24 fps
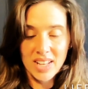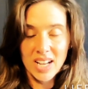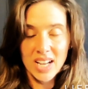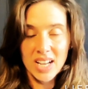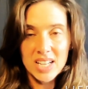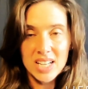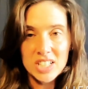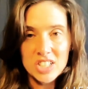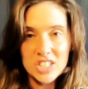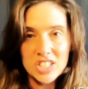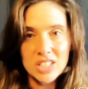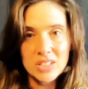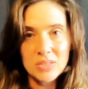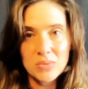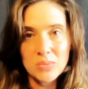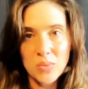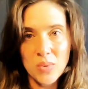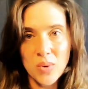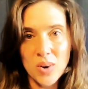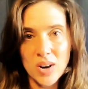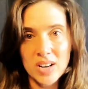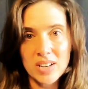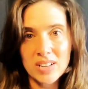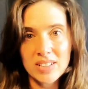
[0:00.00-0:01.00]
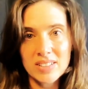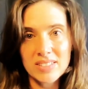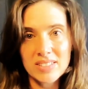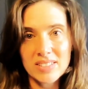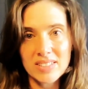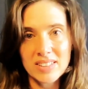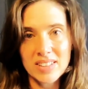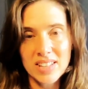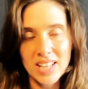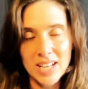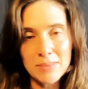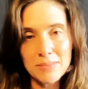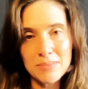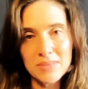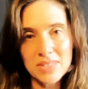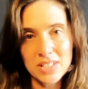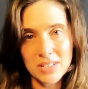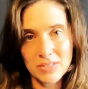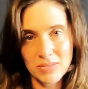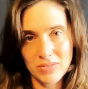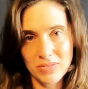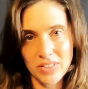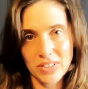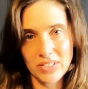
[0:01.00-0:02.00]
I actually want them
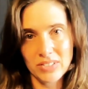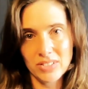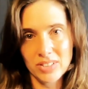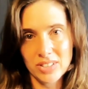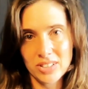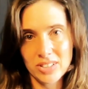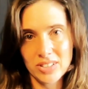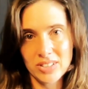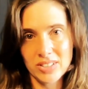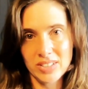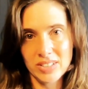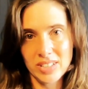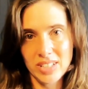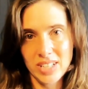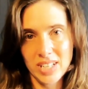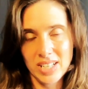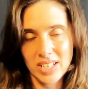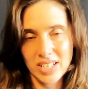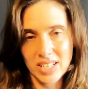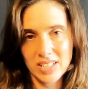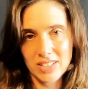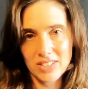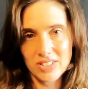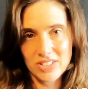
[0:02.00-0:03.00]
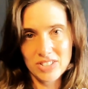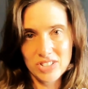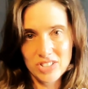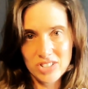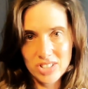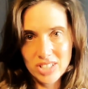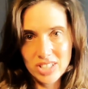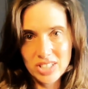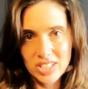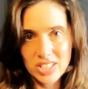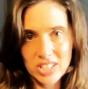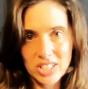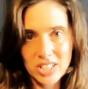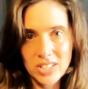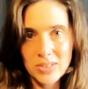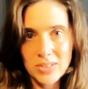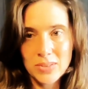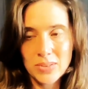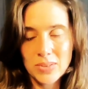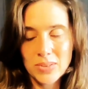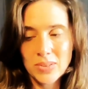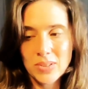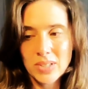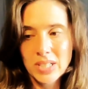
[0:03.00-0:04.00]
to feel heard and understood
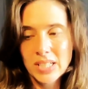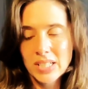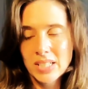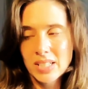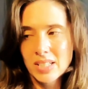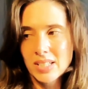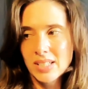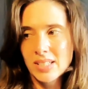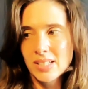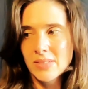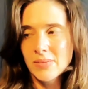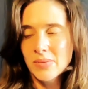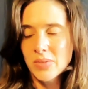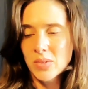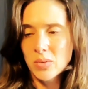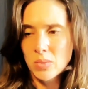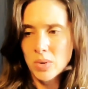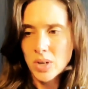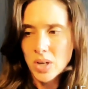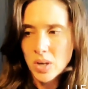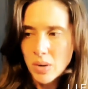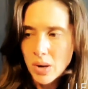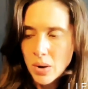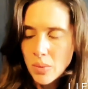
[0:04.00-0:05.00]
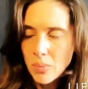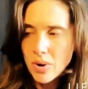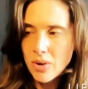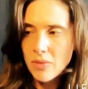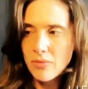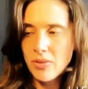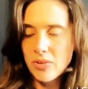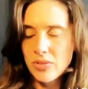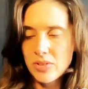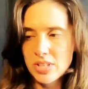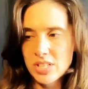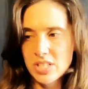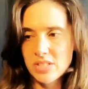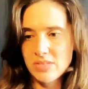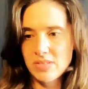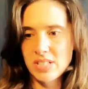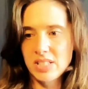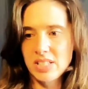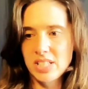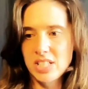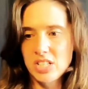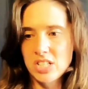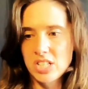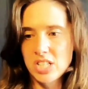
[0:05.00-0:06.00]
too. What do I want for this
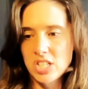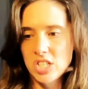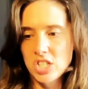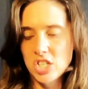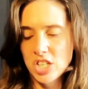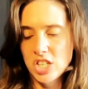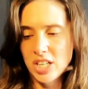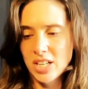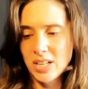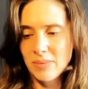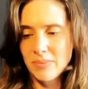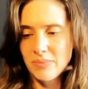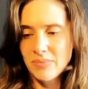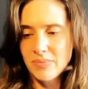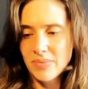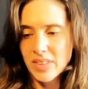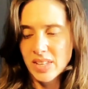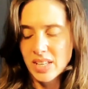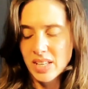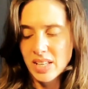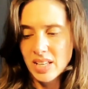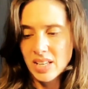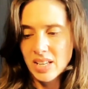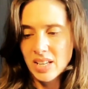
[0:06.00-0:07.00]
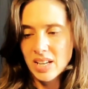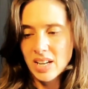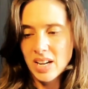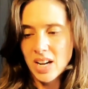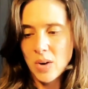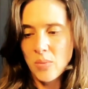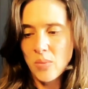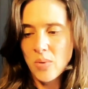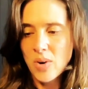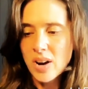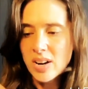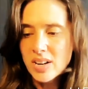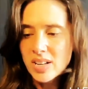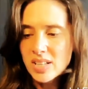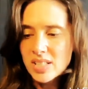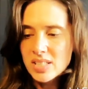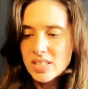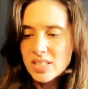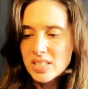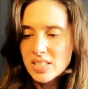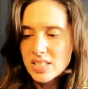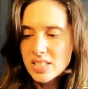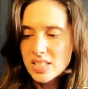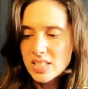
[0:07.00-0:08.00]
relationship? I want
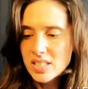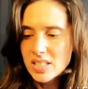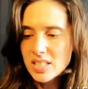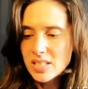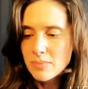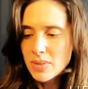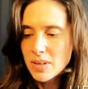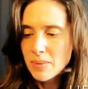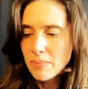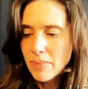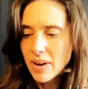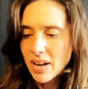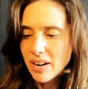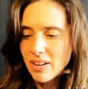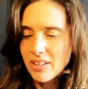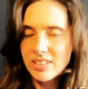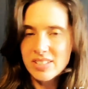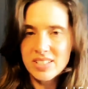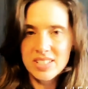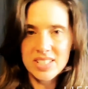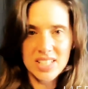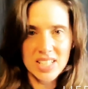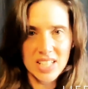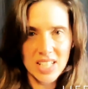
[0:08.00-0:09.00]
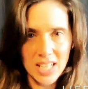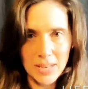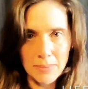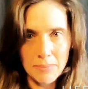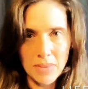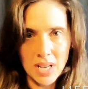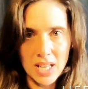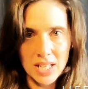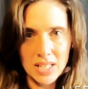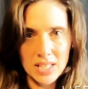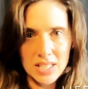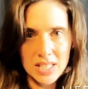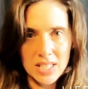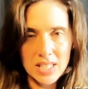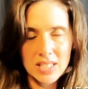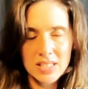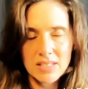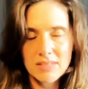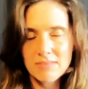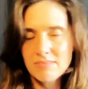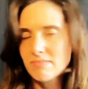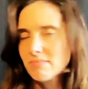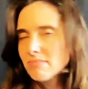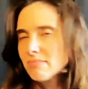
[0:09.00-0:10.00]
us to be better
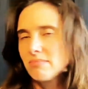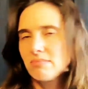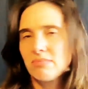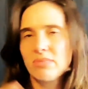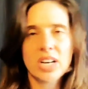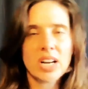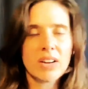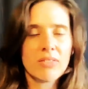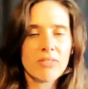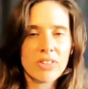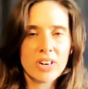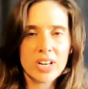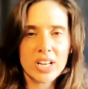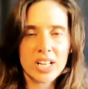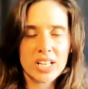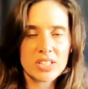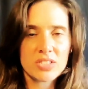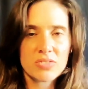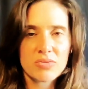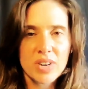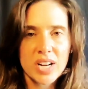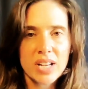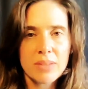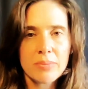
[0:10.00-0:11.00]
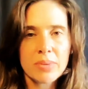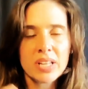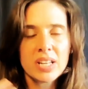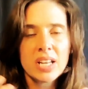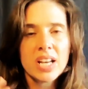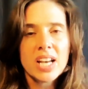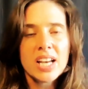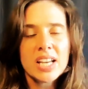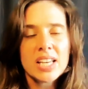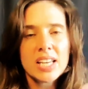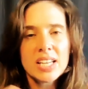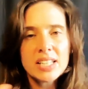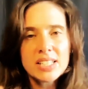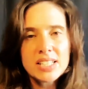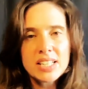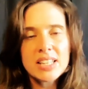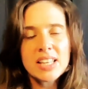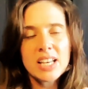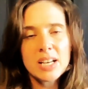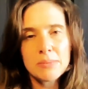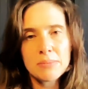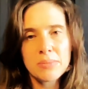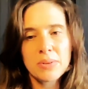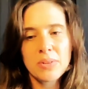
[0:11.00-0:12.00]
teammates, whatever it is, right? But get to
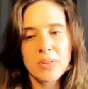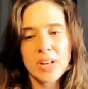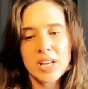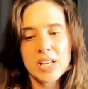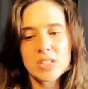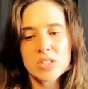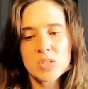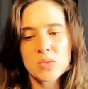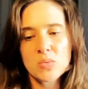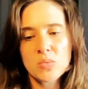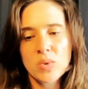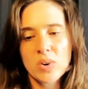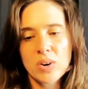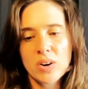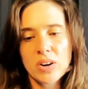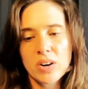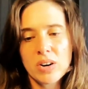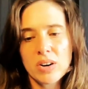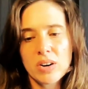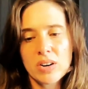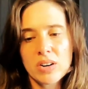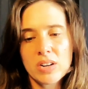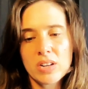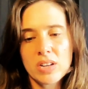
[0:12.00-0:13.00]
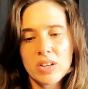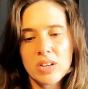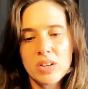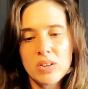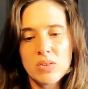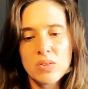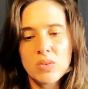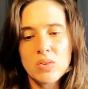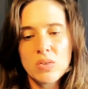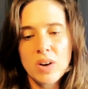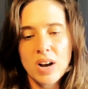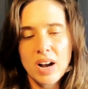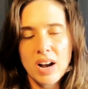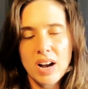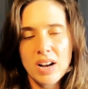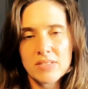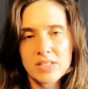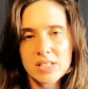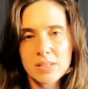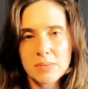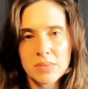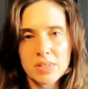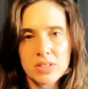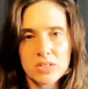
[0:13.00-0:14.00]
that place where you have
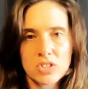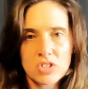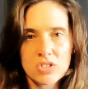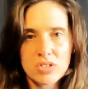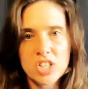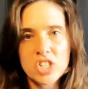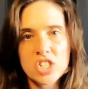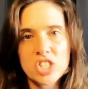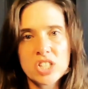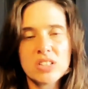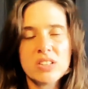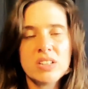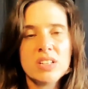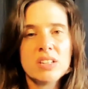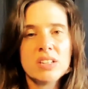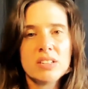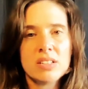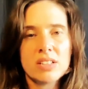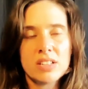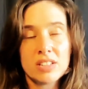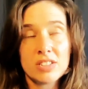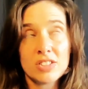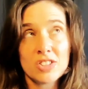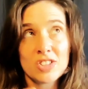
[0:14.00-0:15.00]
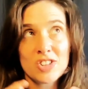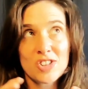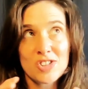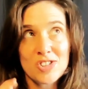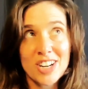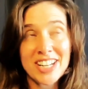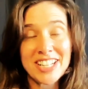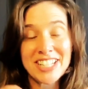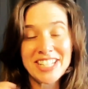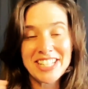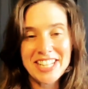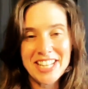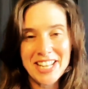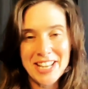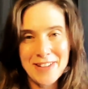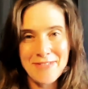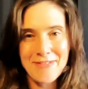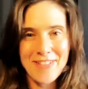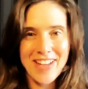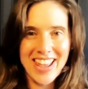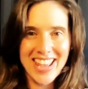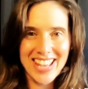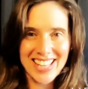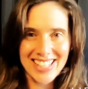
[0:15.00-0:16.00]
some
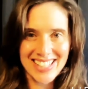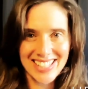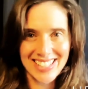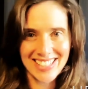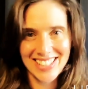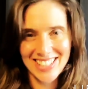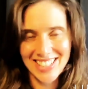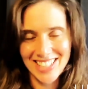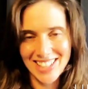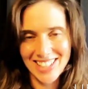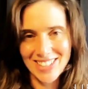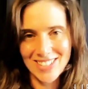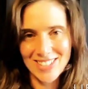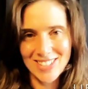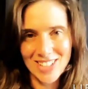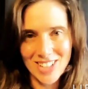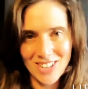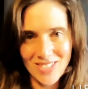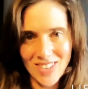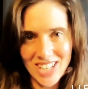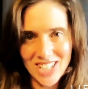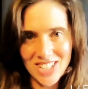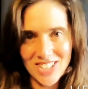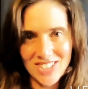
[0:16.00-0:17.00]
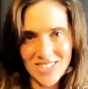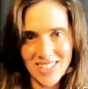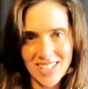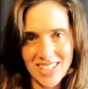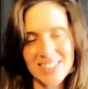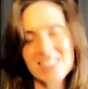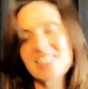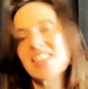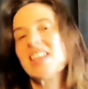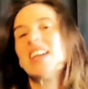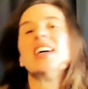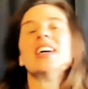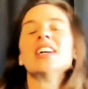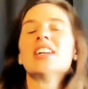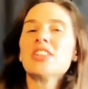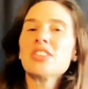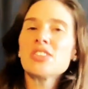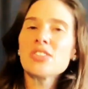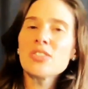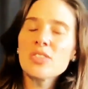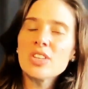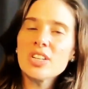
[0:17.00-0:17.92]
constructive answers to those questions so